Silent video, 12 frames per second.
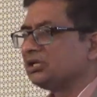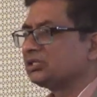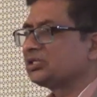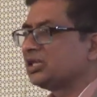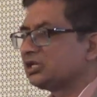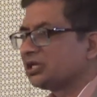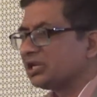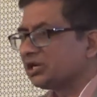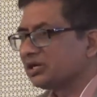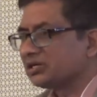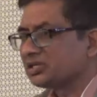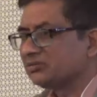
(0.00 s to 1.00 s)
Sikh
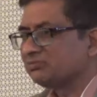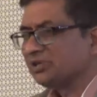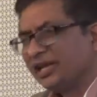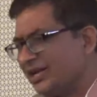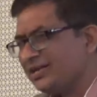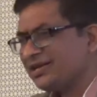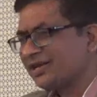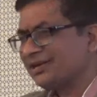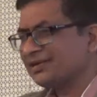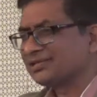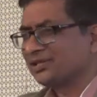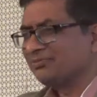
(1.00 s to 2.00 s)
terrorism, any
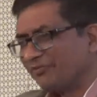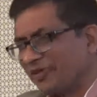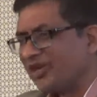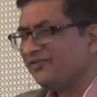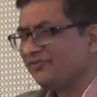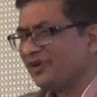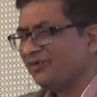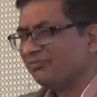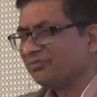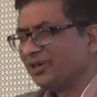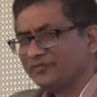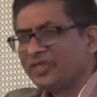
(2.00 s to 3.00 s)
terrorism of any
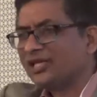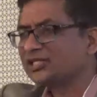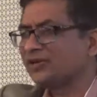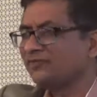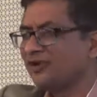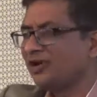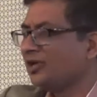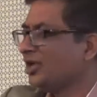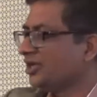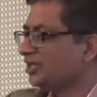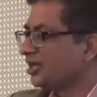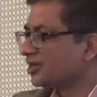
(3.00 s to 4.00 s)
form. If there is a
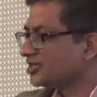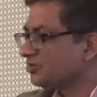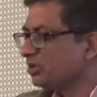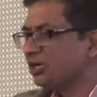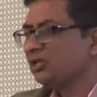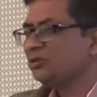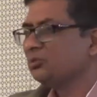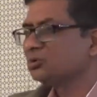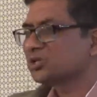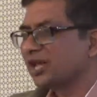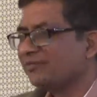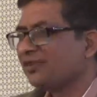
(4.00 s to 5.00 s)
terrorism in
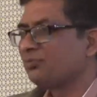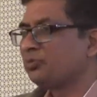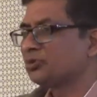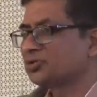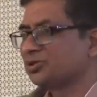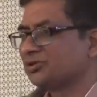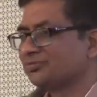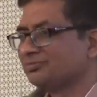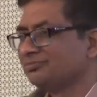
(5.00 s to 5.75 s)
Hindus, I will oppose it.